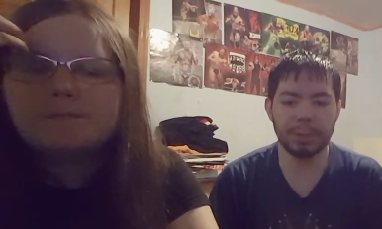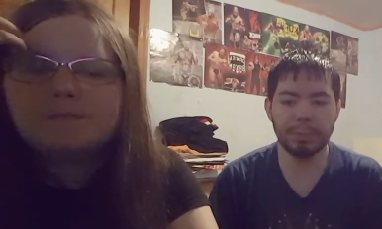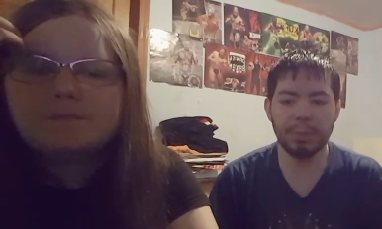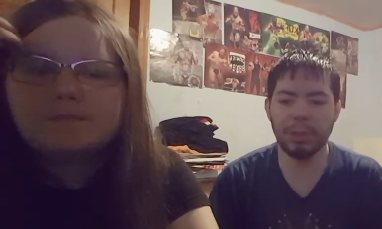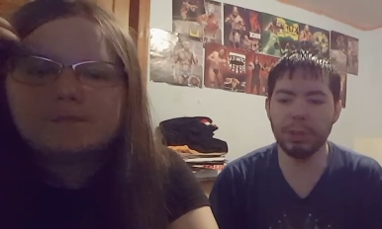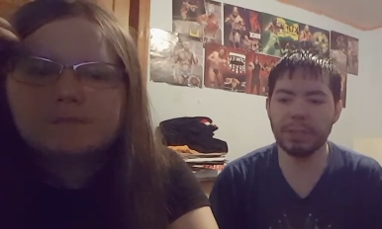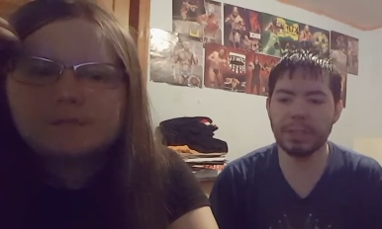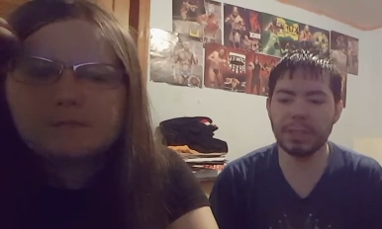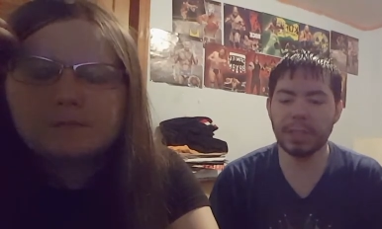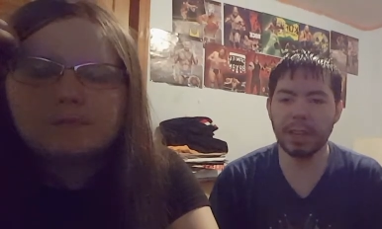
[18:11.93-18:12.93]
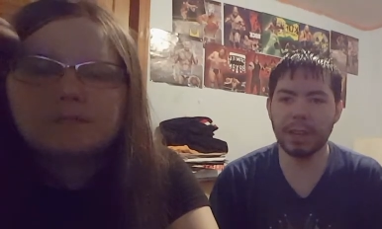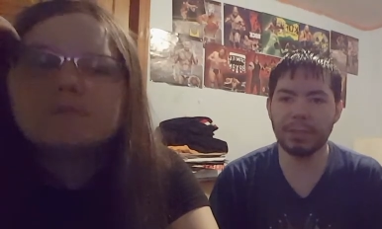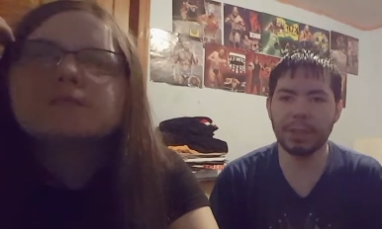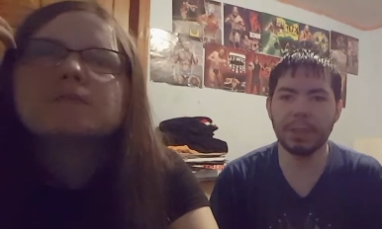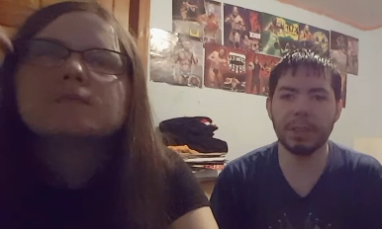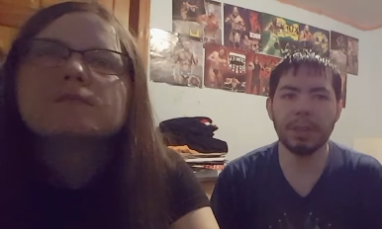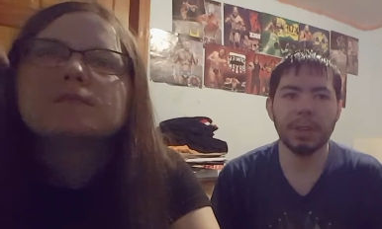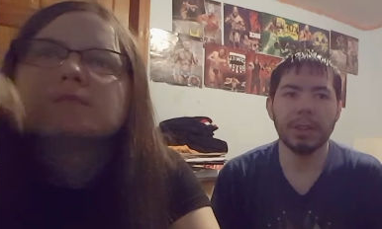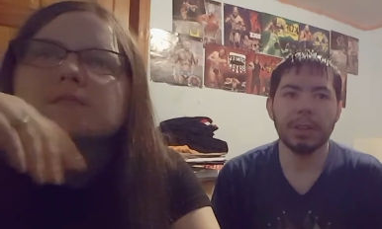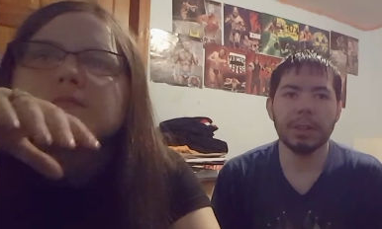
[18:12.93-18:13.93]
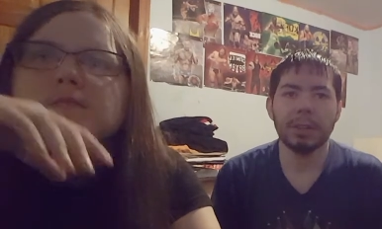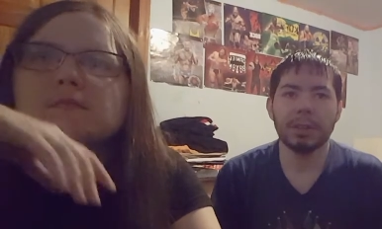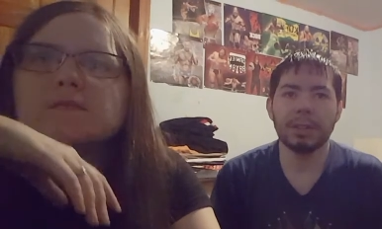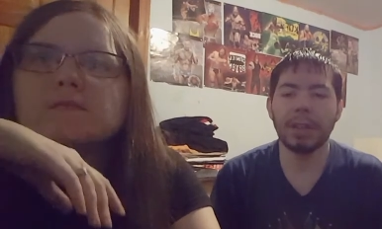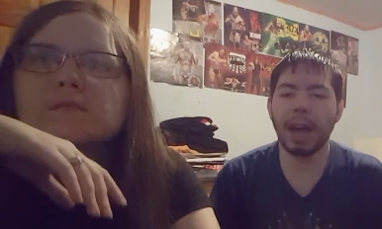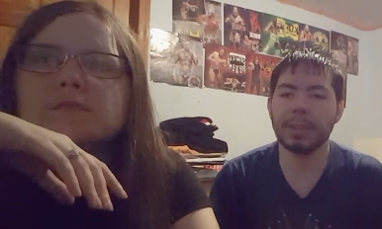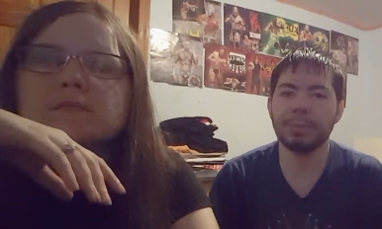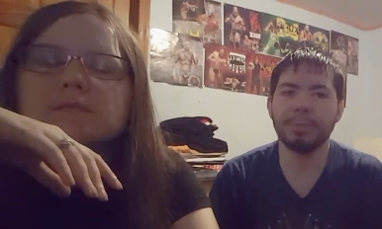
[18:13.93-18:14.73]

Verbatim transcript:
Speaker 1: moves and stuff, he knocked